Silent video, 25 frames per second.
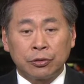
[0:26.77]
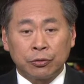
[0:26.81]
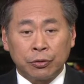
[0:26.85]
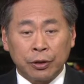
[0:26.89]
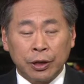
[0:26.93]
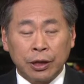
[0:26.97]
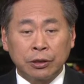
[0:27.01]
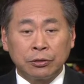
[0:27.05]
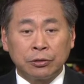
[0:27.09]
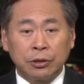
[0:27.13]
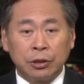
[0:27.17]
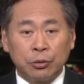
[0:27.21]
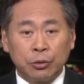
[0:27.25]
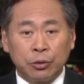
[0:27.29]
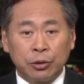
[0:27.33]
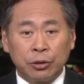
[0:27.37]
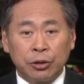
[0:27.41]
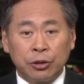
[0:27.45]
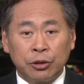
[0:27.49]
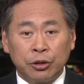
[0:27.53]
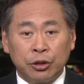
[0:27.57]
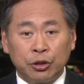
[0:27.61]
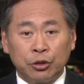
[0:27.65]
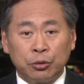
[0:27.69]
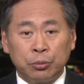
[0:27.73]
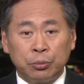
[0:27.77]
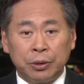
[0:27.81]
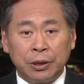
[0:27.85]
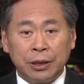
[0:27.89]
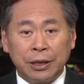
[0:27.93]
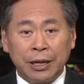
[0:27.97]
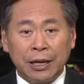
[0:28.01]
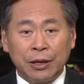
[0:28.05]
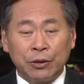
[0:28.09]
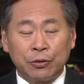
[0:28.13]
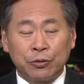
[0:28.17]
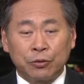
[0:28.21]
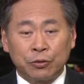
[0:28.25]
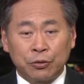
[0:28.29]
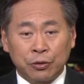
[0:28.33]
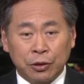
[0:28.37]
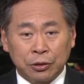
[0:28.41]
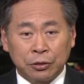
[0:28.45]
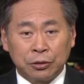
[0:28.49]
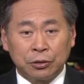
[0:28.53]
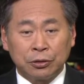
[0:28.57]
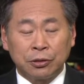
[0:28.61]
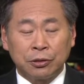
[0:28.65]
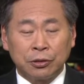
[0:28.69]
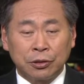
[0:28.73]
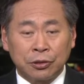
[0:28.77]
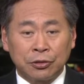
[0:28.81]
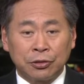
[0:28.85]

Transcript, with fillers: frankly, whether there'll be a frontal